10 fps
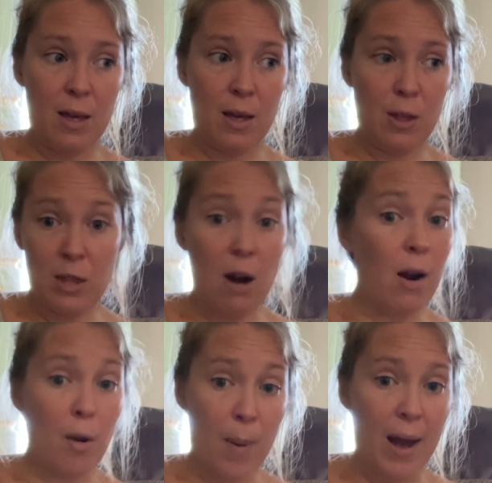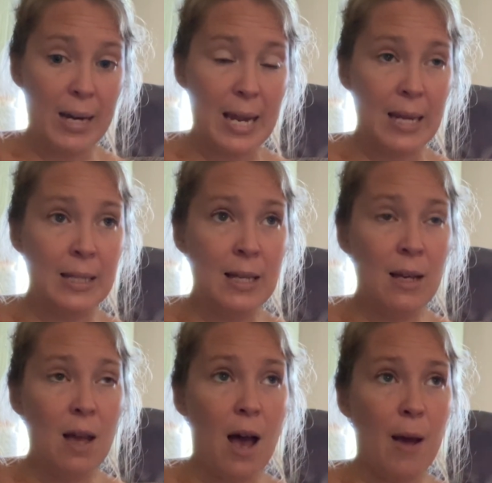etheric body.
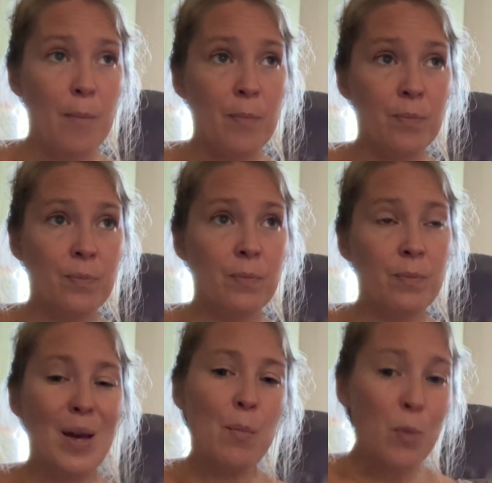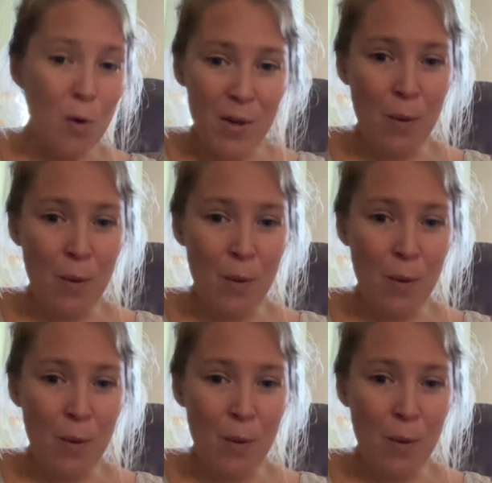But moving